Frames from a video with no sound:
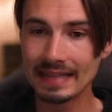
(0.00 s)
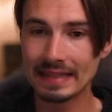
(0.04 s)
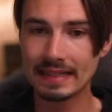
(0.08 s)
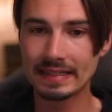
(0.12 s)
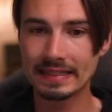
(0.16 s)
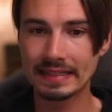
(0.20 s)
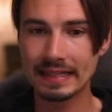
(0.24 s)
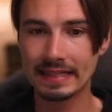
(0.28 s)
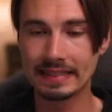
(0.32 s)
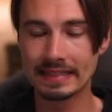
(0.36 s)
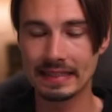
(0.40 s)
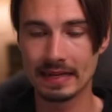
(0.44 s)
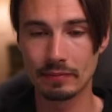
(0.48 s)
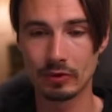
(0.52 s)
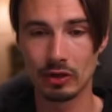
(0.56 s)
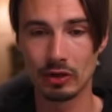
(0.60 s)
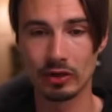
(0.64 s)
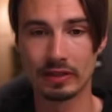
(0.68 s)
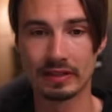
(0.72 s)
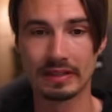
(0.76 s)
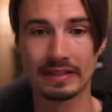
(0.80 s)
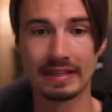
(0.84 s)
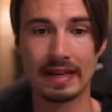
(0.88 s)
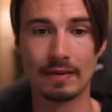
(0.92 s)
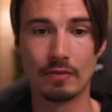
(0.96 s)
In this case, I'm going
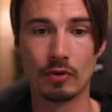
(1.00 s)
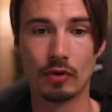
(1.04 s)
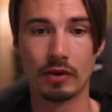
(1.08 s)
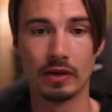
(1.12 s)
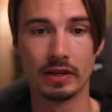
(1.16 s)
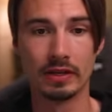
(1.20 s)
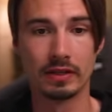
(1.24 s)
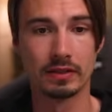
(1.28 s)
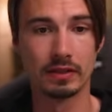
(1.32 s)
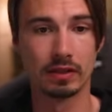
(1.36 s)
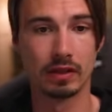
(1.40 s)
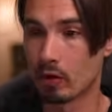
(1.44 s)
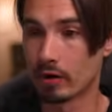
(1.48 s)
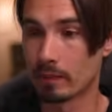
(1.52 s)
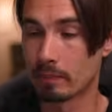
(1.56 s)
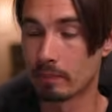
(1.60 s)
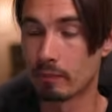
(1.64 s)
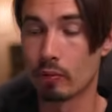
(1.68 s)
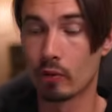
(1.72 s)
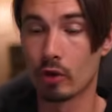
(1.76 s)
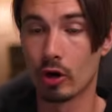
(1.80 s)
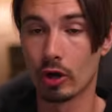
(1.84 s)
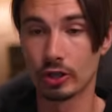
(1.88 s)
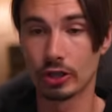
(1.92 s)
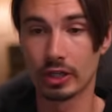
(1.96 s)
to demo it on a
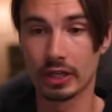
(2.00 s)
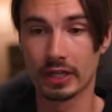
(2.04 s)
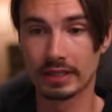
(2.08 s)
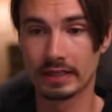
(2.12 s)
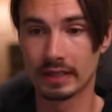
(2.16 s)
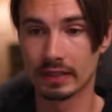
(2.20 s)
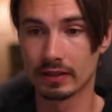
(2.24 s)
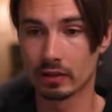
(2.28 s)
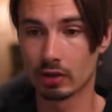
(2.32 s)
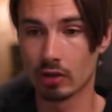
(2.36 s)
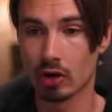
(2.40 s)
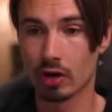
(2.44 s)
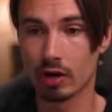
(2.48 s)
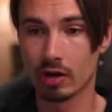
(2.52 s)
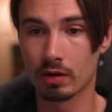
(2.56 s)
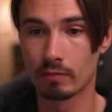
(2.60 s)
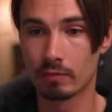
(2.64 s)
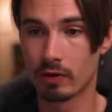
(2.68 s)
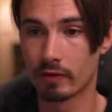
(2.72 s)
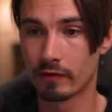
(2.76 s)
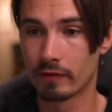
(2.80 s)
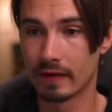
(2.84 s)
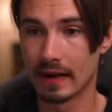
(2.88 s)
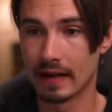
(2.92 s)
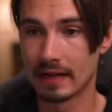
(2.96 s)
project that Docker
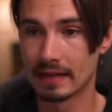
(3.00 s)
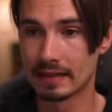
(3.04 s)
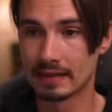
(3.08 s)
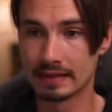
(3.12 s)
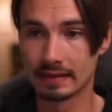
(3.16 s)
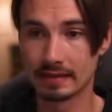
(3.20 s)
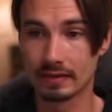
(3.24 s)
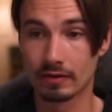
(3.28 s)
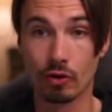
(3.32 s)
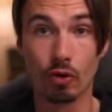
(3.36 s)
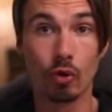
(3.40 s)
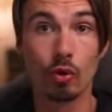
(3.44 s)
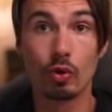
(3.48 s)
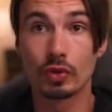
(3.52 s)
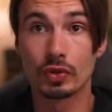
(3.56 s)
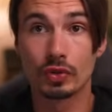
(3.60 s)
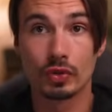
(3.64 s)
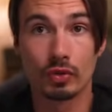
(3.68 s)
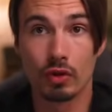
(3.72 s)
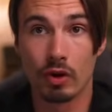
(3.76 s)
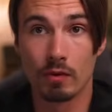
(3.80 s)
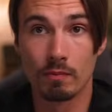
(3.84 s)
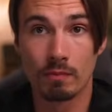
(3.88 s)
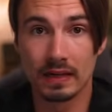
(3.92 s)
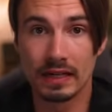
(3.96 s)
provides, also
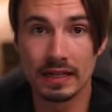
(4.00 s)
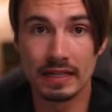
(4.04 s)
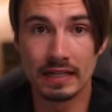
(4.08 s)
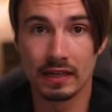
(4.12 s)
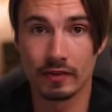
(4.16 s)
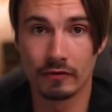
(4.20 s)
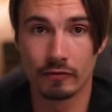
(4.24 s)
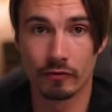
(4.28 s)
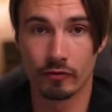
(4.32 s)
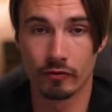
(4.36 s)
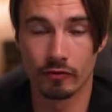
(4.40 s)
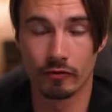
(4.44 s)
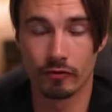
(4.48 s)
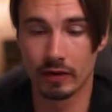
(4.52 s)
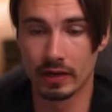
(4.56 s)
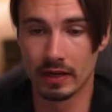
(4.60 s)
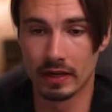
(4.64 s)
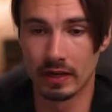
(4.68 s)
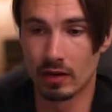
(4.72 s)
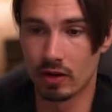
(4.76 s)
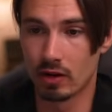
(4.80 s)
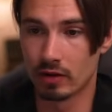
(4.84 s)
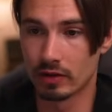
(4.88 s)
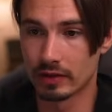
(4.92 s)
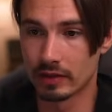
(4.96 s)
completely for
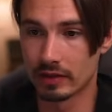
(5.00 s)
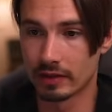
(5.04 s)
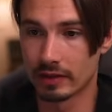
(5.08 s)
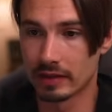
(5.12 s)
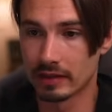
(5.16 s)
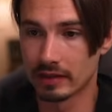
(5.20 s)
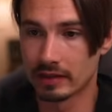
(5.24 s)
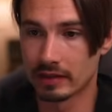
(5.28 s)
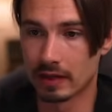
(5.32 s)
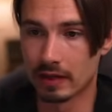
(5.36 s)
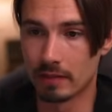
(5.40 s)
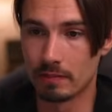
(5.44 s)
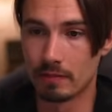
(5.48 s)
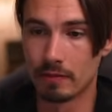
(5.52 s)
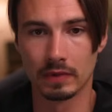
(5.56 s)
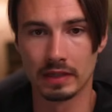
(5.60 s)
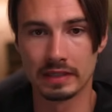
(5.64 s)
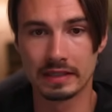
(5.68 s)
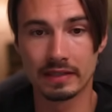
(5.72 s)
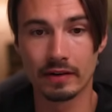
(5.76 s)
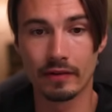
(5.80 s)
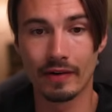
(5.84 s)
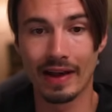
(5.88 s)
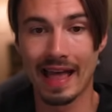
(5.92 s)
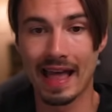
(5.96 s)
free on their GitHub.
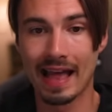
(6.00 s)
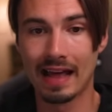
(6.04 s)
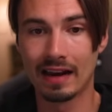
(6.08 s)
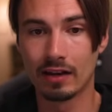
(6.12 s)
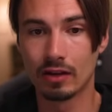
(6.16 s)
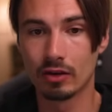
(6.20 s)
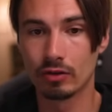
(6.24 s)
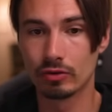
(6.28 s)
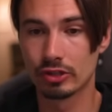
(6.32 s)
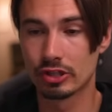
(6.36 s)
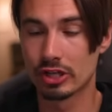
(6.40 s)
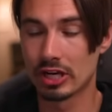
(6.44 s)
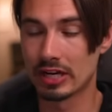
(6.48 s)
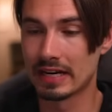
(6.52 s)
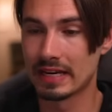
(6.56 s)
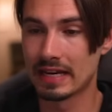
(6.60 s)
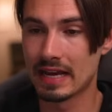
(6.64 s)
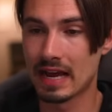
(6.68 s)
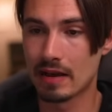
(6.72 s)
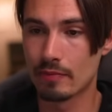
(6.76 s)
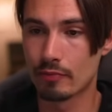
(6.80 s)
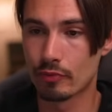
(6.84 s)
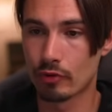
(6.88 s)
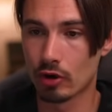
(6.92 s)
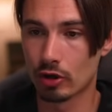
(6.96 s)
It's their Hello
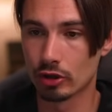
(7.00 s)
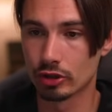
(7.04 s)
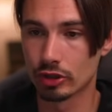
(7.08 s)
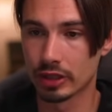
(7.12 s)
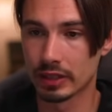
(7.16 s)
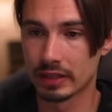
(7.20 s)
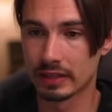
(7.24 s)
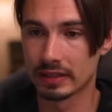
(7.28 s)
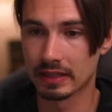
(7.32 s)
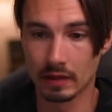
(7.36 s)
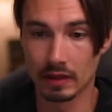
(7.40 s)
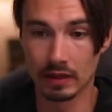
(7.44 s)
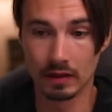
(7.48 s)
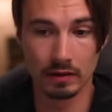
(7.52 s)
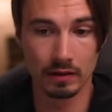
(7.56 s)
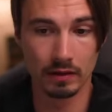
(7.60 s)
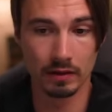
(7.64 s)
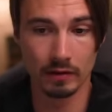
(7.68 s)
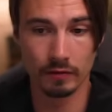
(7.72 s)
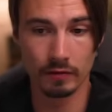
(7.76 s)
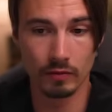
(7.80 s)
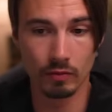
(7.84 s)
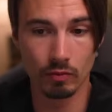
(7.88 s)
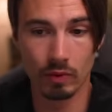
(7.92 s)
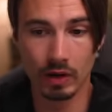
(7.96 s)
GenAI project. And
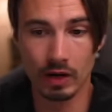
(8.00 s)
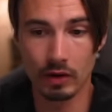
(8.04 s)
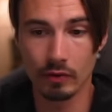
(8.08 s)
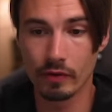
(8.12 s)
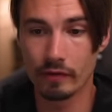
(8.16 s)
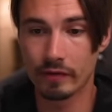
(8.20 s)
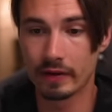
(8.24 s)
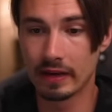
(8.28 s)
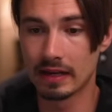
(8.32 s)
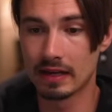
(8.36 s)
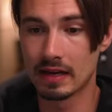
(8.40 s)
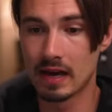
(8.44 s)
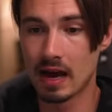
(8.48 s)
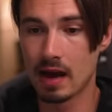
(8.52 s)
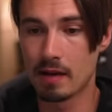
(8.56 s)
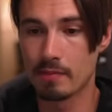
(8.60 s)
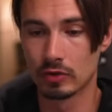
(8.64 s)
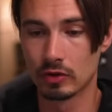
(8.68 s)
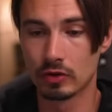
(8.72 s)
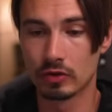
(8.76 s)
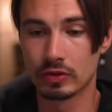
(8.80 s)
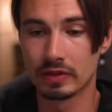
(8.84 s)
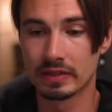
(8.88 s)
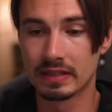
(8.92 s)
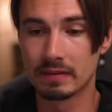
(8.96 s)
if you work with GitHub,
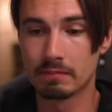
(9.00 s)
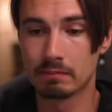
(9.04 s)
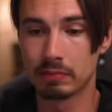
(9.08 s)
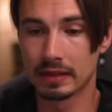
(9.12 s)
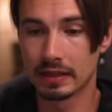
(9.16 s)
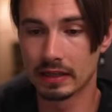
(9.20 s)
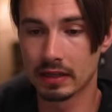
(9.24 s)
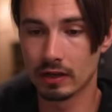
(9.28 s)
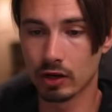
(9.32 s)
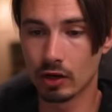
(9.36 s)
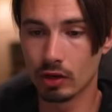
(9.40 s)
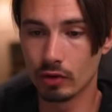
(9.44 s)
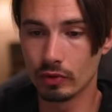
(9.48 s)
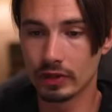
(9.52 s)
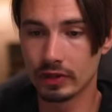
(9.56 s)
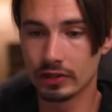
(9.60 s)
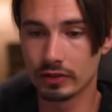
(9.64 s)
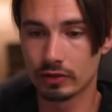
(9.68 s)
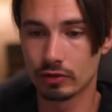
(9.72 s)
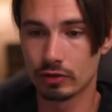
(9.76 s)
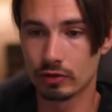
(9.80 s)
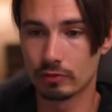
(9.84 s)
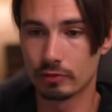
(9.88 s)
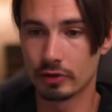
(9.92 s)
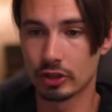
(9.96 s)
you could simply clone this
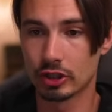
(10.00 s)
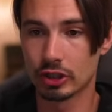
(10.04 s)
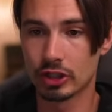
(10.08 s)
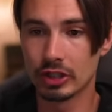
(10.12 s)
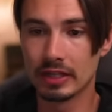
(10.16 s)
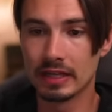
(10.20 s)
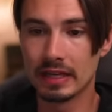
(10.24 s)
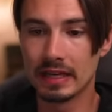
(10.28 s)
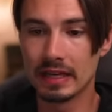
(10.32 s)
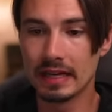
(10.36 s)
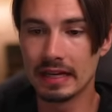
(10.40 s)
to your machine.